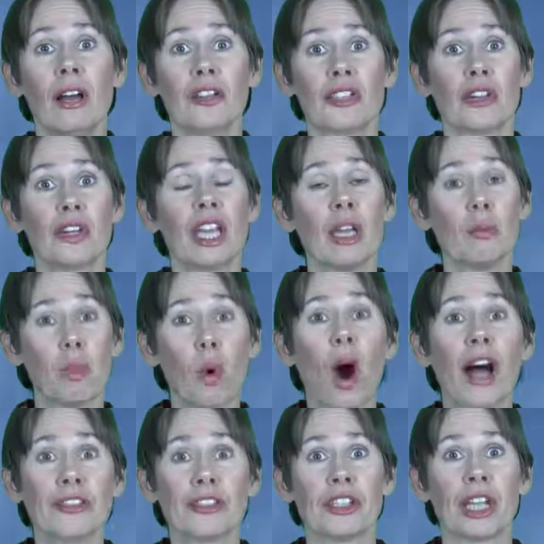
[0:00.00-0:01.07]
So keep
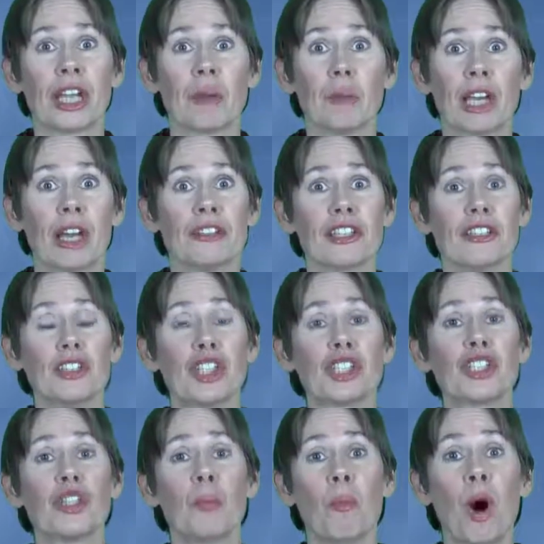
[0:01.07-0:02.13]
watching, because in
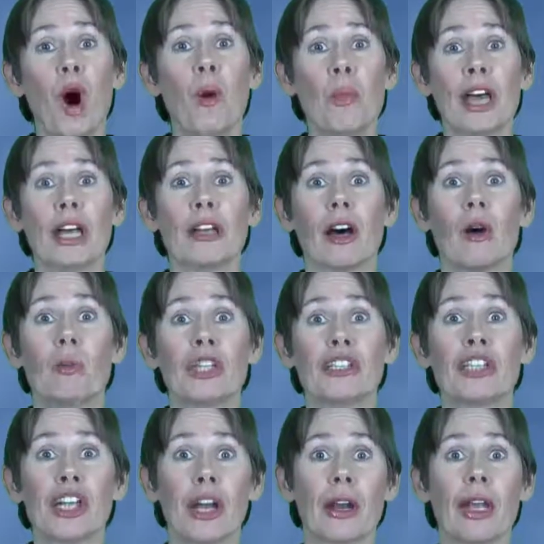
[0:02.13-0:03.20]
just a moment I'll be
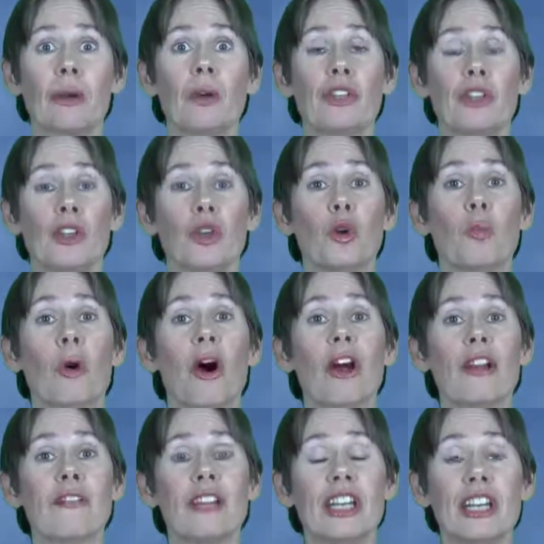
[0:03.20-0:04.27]
sharing with you
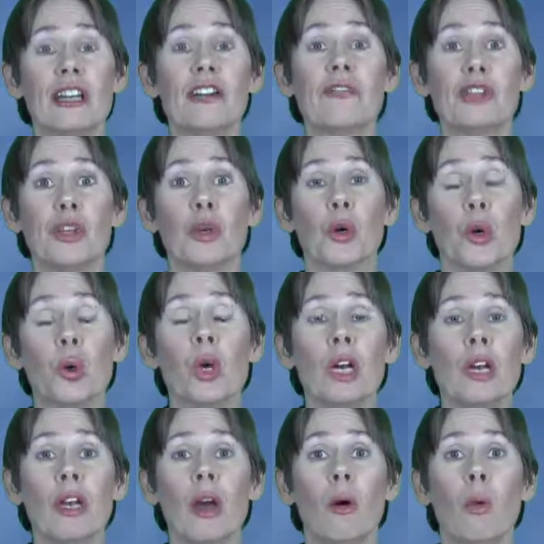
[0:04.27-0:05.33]
part of an interview
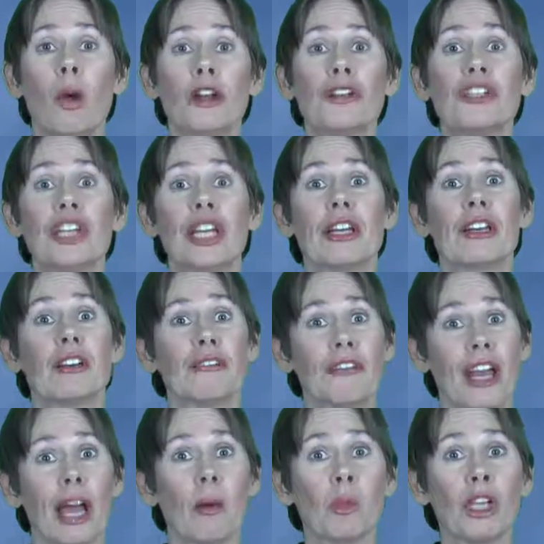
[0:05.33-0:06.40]
where she and her
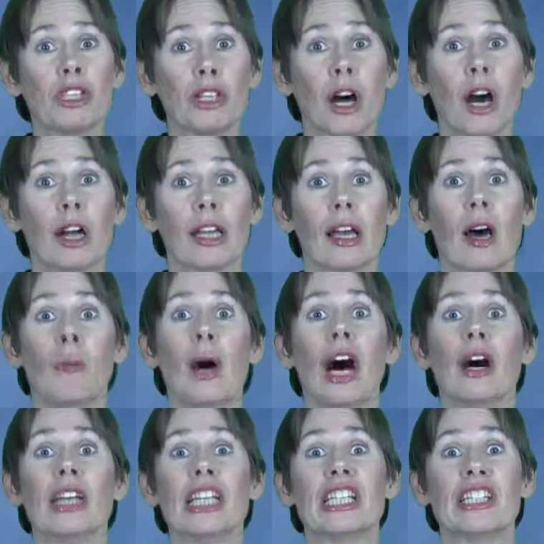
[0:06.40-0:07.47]
family talk
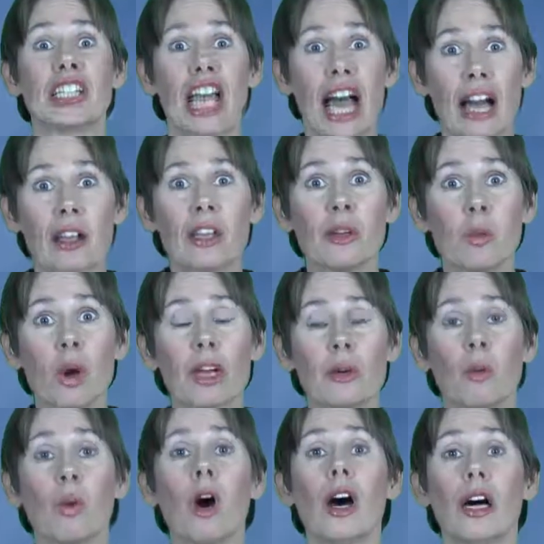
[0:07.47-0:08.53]
about exactly what
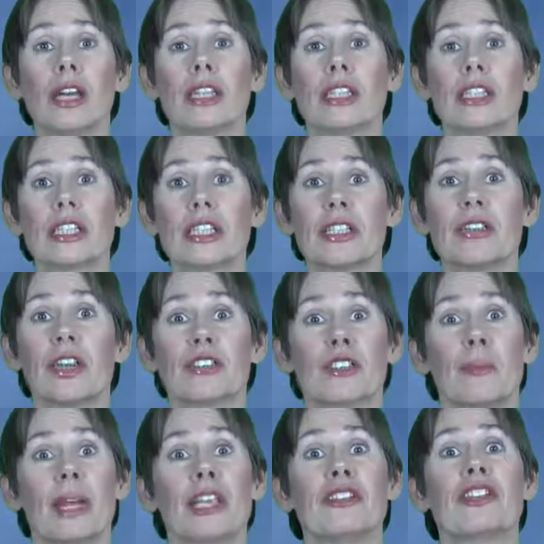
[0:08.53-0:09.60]
it was
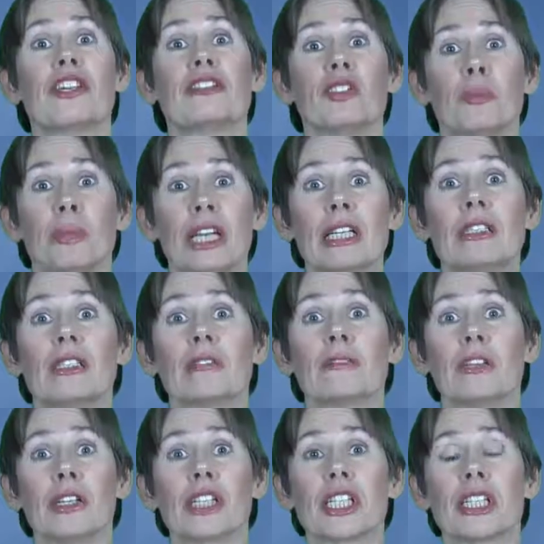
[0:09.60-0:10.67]
that's made such a big
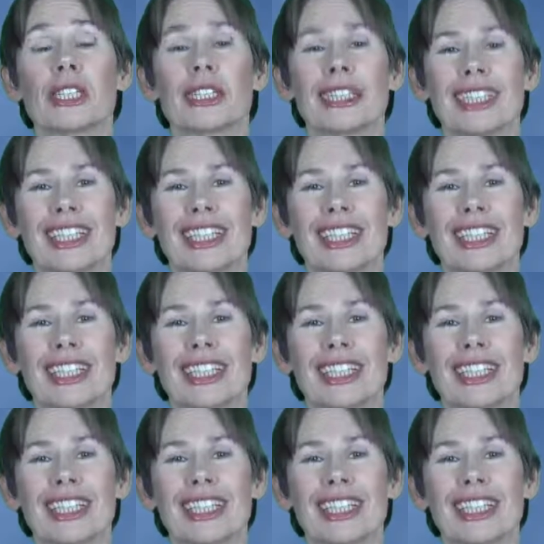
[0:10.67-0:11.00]
difference in her